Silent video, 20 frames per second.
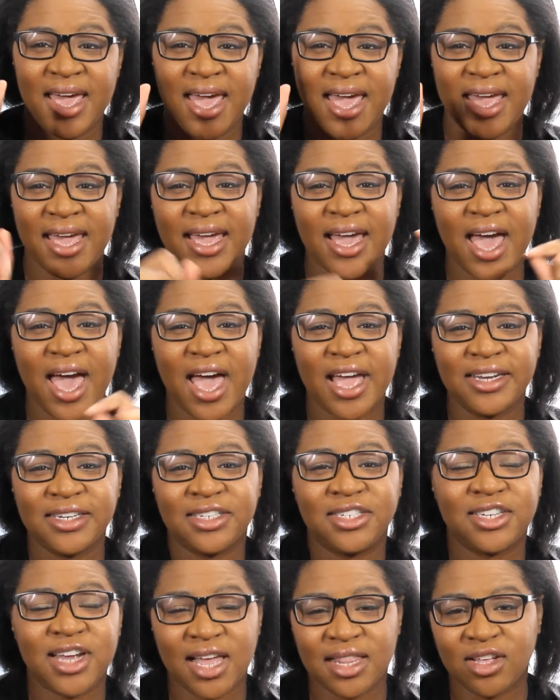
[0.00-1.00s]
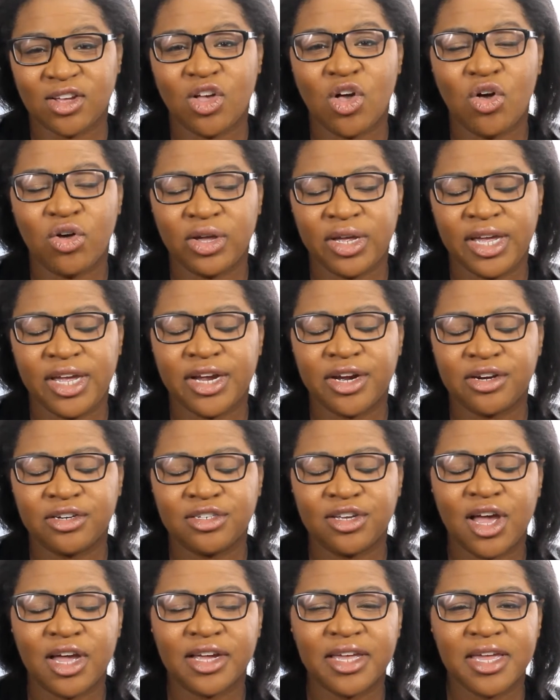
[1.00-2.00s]
Hey guys, Shyla Colt here,
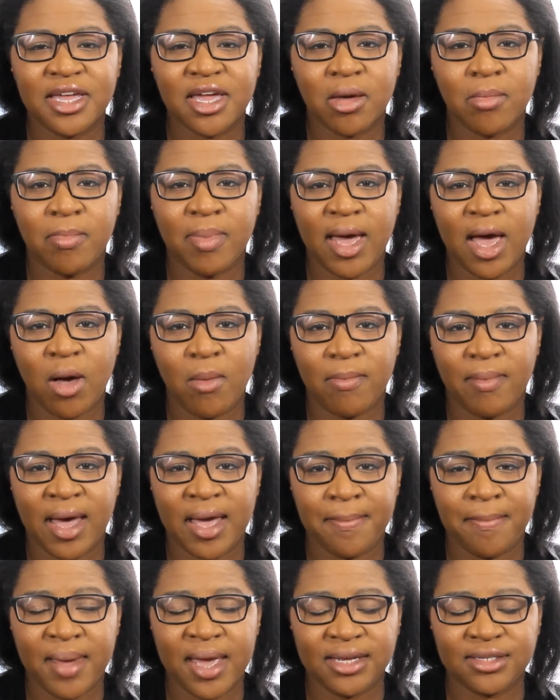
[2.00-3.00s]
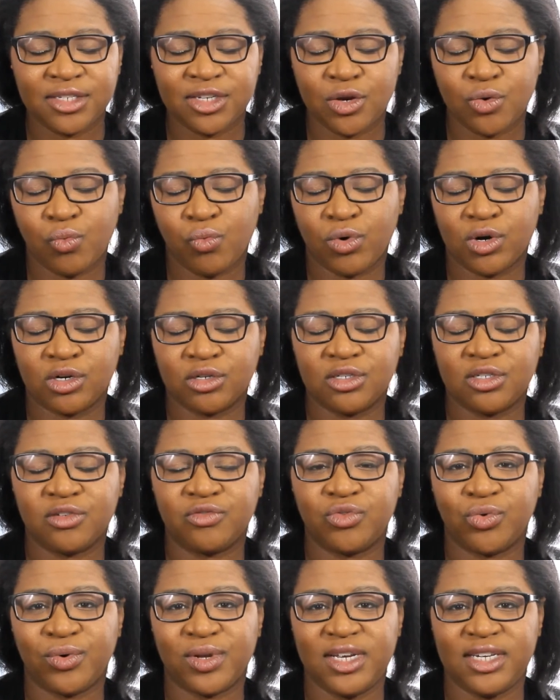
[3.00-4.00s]
talking about my best and worst
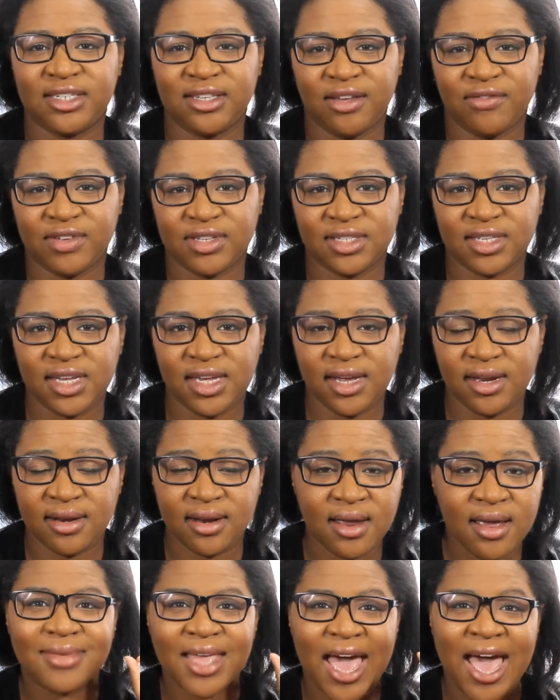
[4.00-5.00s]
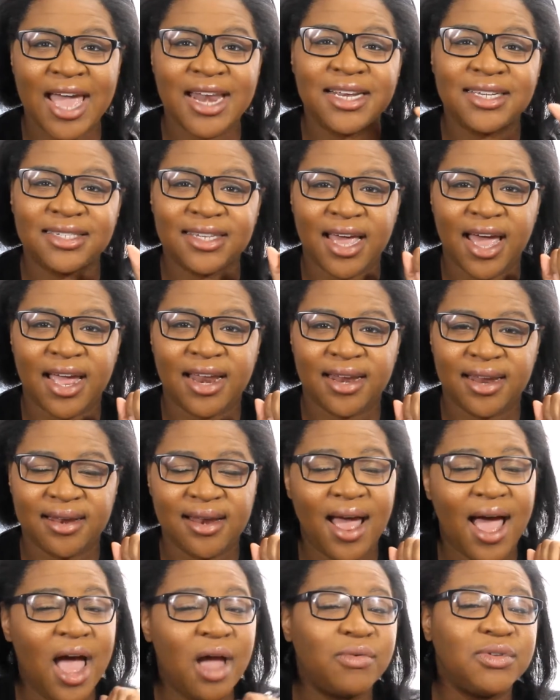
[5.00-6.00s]
of 2017. I
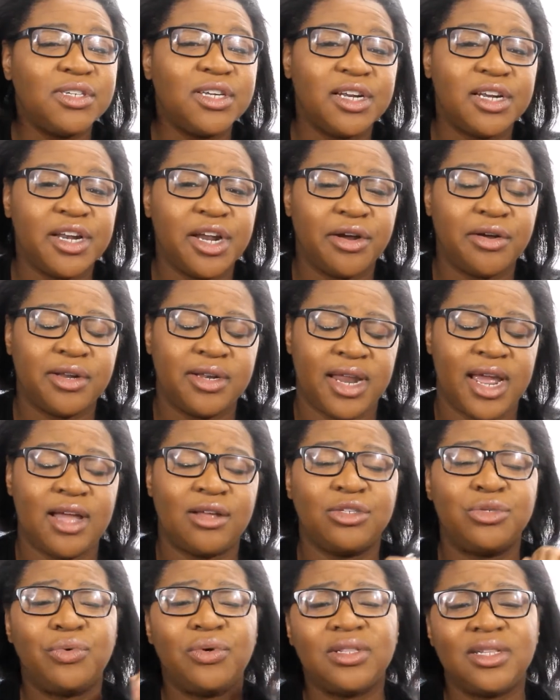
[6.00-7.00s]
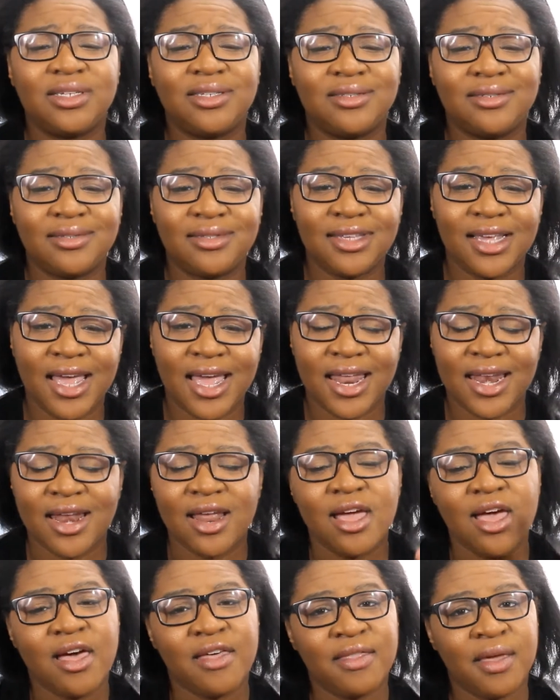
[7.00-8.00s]
decided I was going to narrow it down to a list of 10.
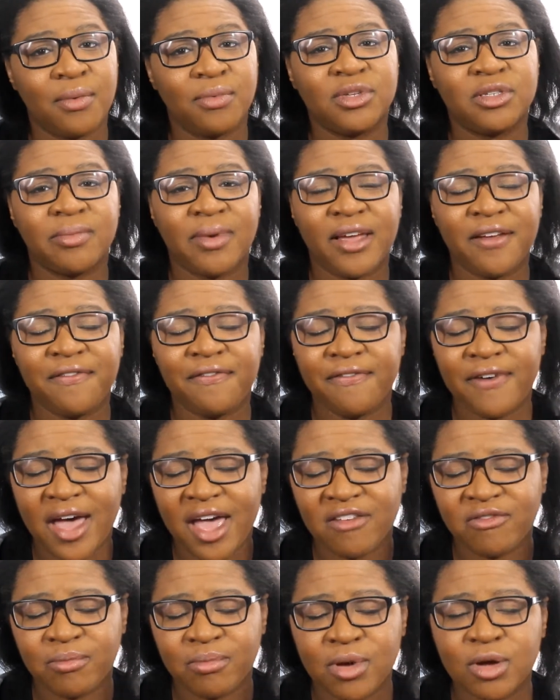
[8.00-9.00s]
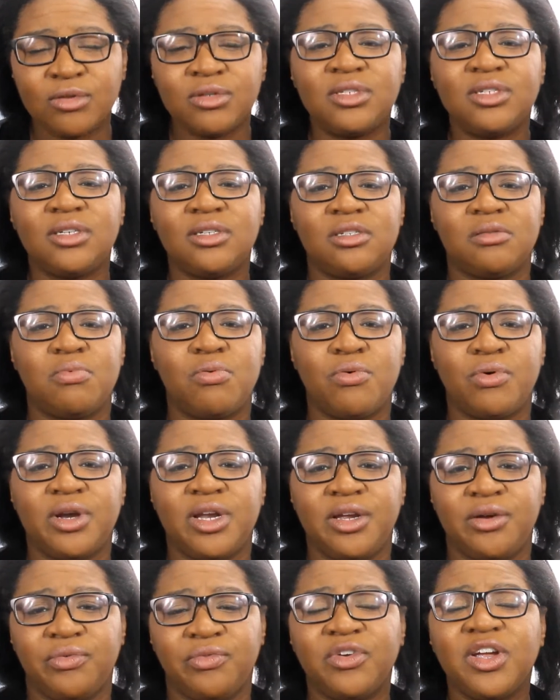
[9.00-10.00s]
That was my 5 most
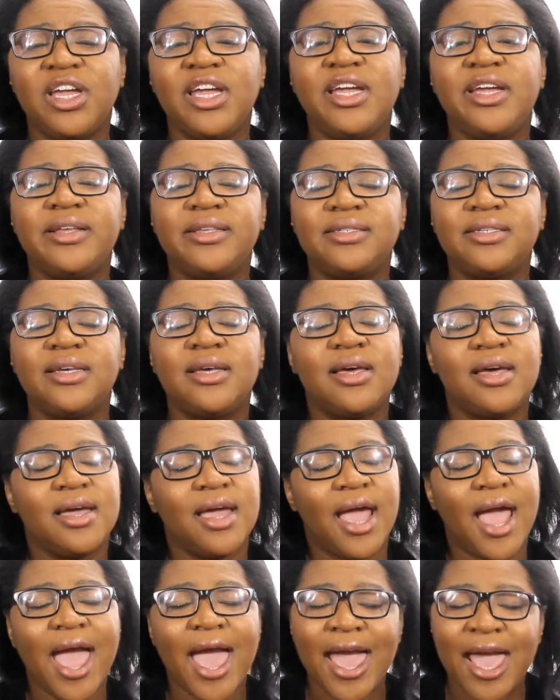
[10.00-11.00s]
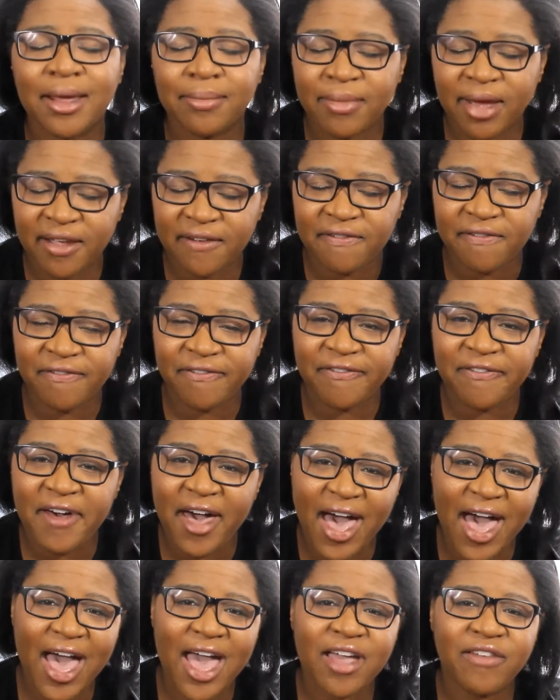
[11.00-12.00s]
disappointing reads and my
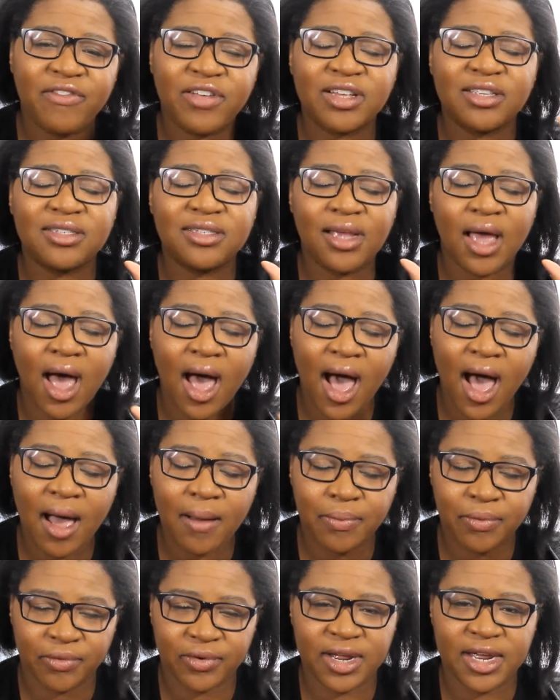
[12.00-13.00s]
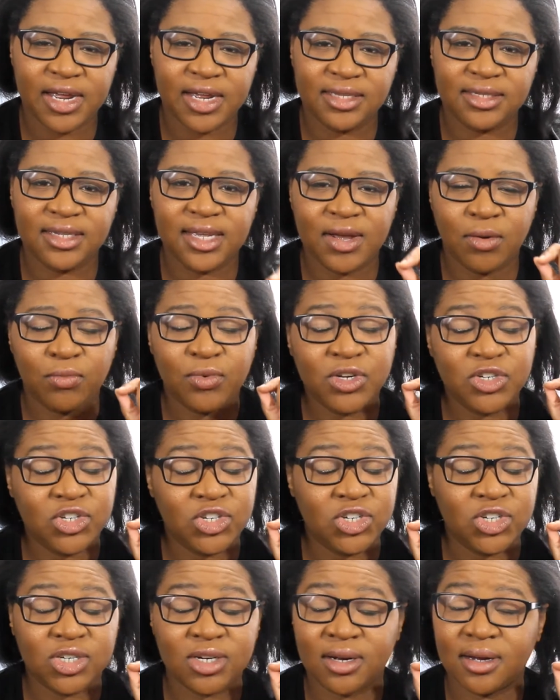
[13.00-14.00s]
5 top reads,
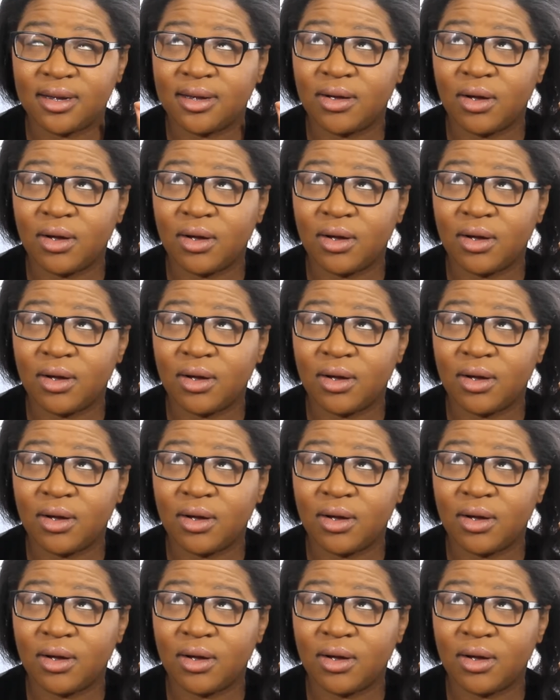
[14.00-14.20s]
which